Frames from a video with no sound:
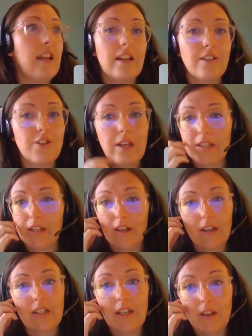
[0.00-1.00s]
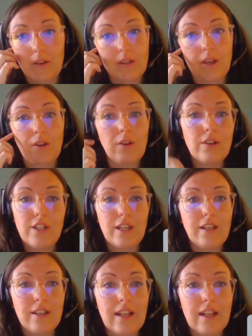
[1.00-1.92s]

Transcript: an illustrated guide to clinical psychology,